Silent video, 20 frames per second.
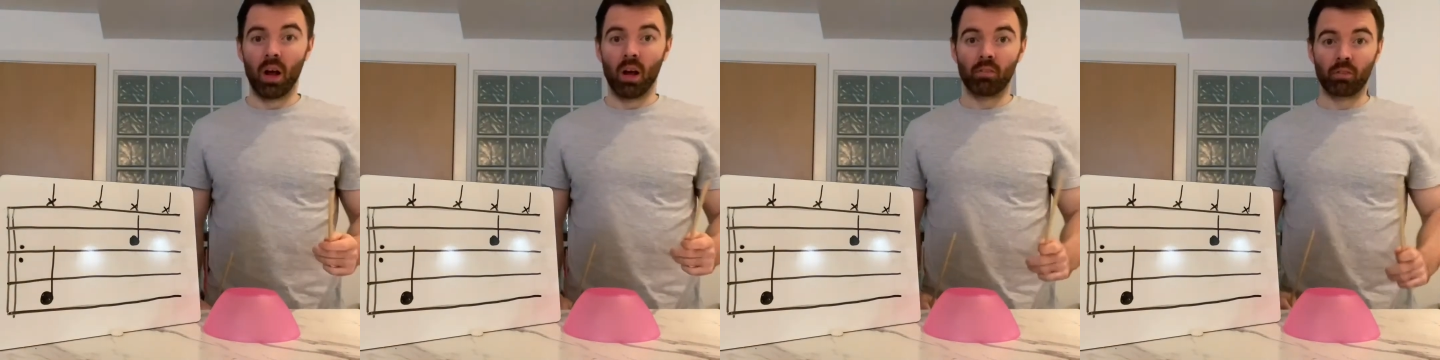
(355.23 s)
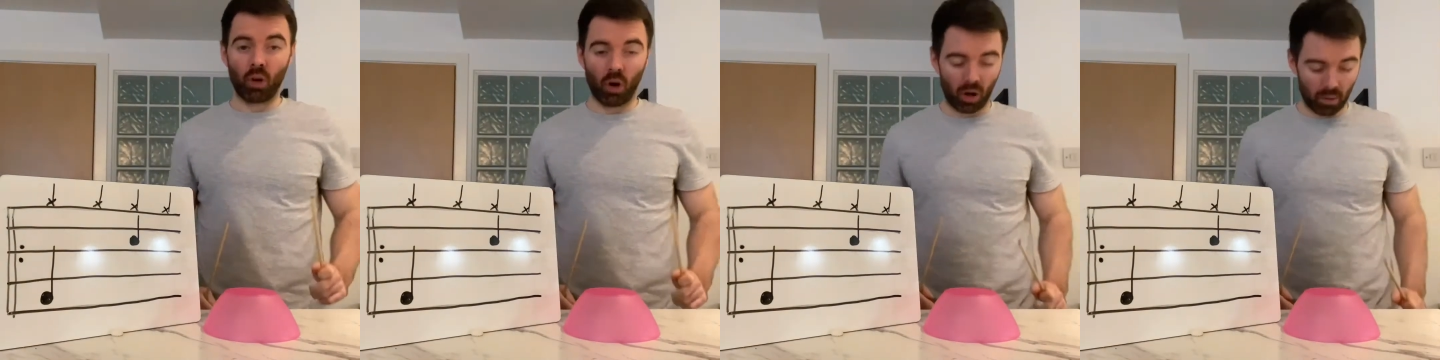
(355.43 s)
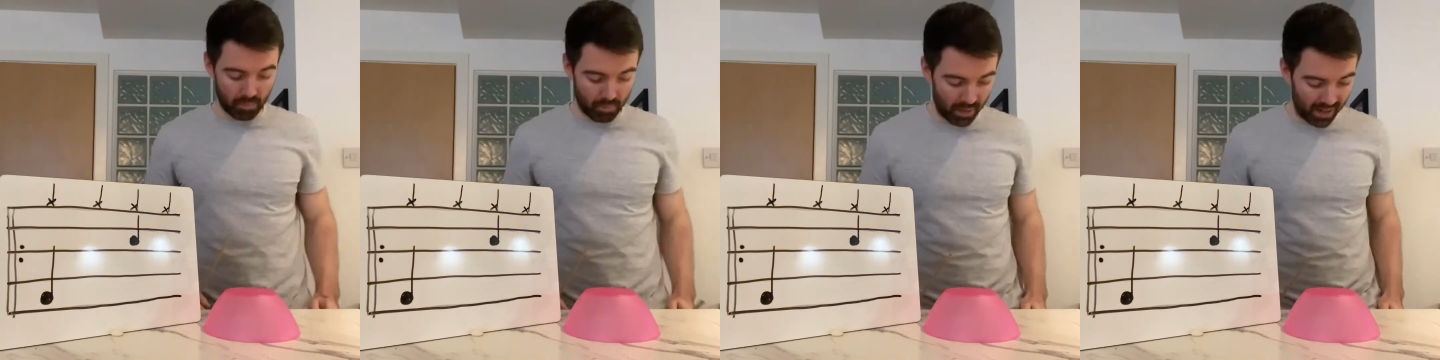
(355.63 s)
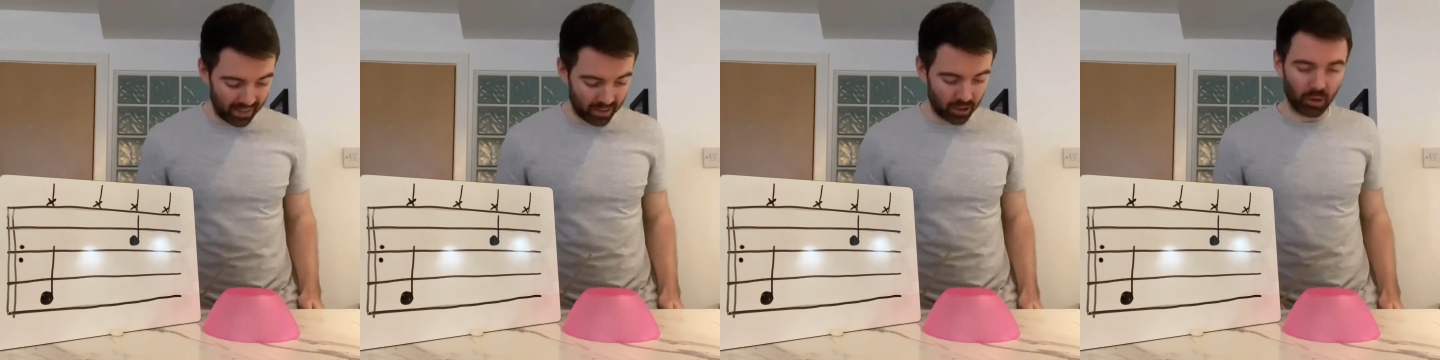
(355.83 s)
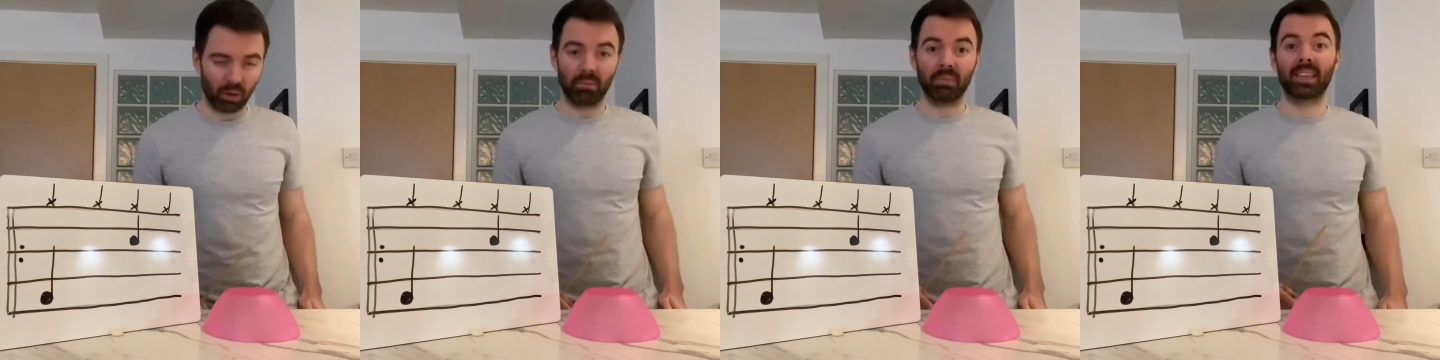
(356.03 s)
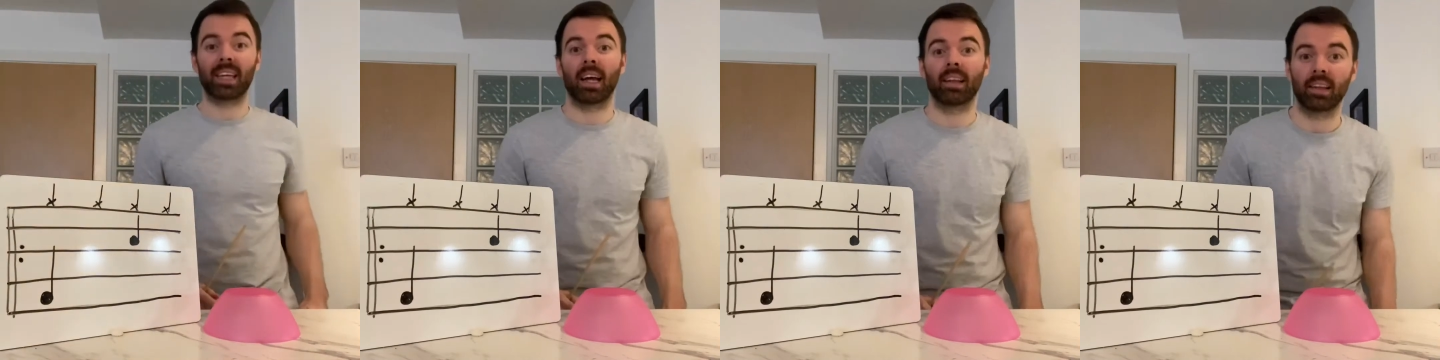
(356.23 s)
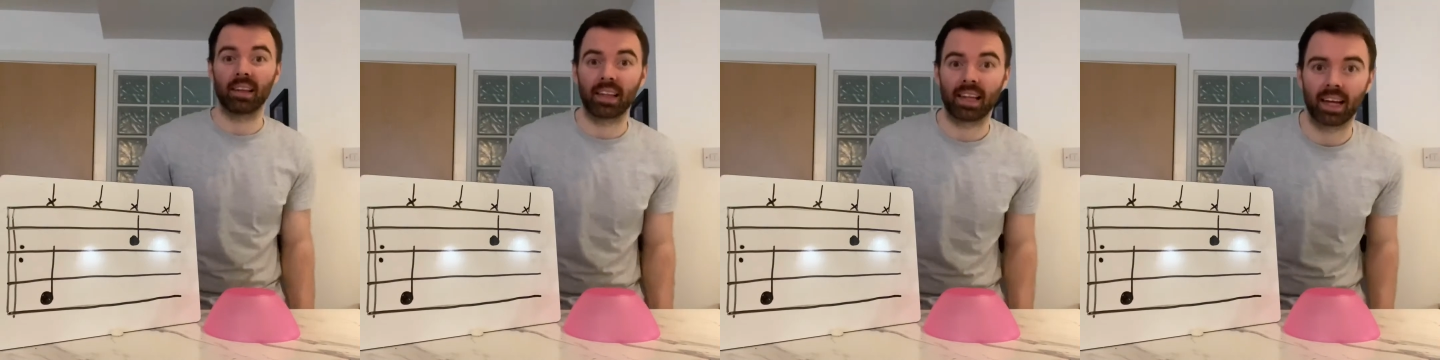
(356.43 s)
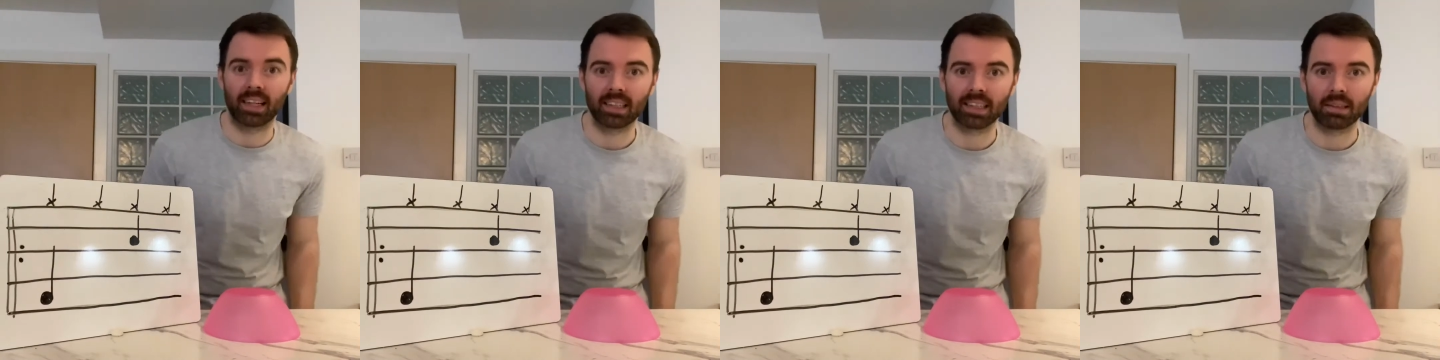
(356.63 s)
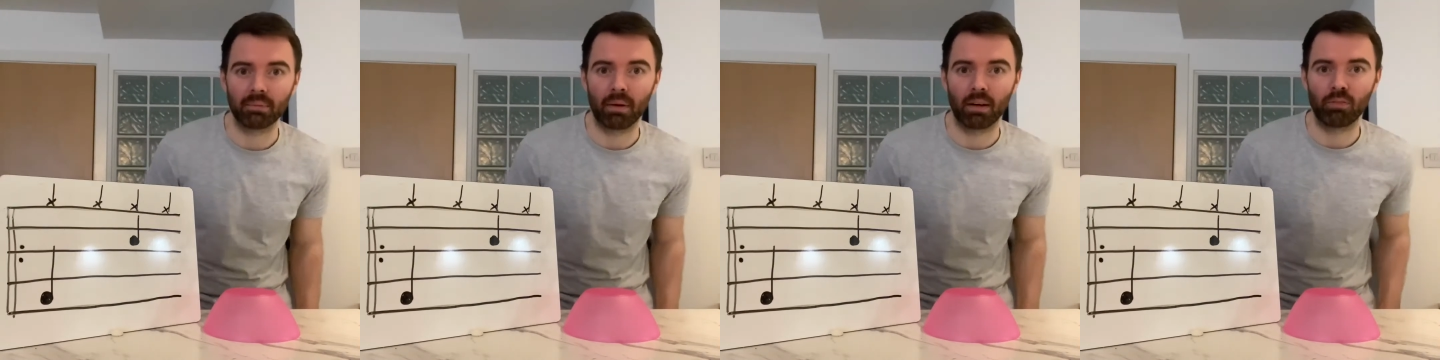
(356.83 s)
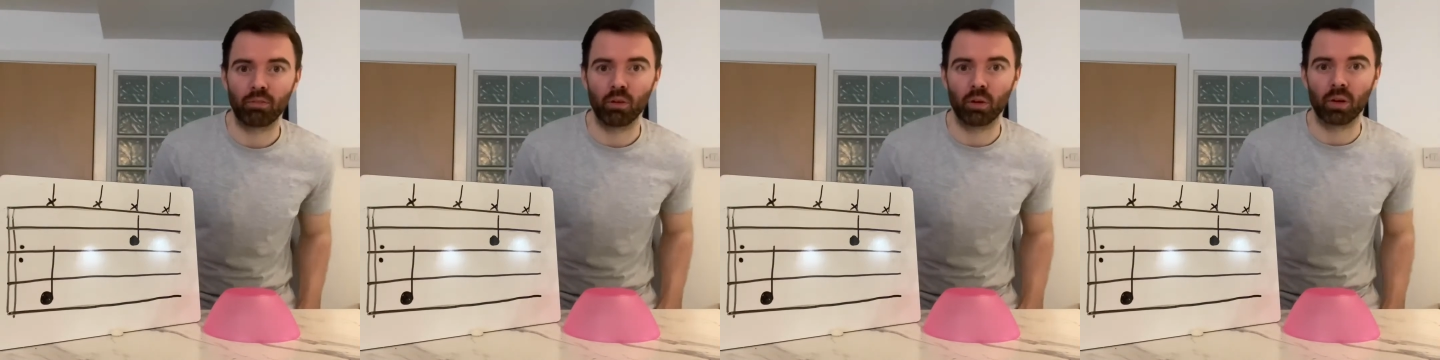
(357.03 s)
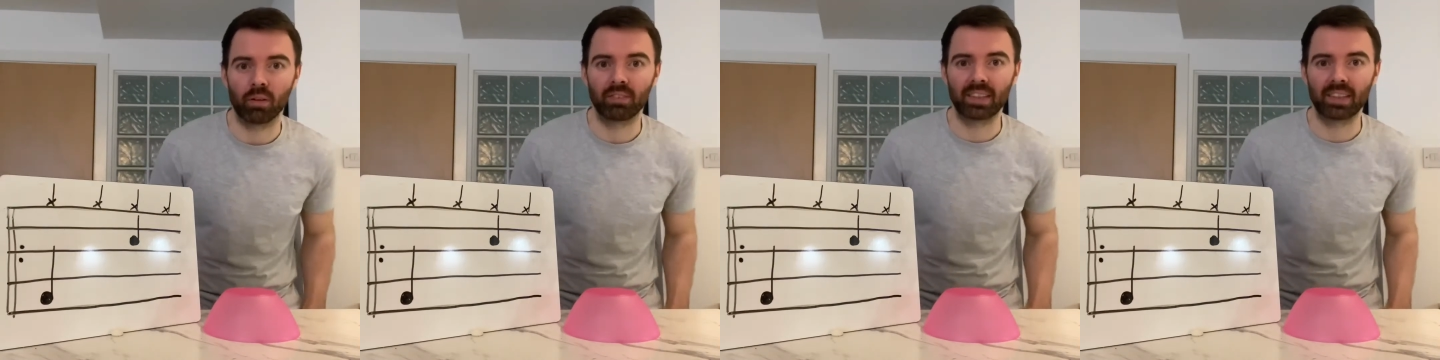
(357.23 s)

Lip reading: Got our bass drum, sadly you can't see my foot.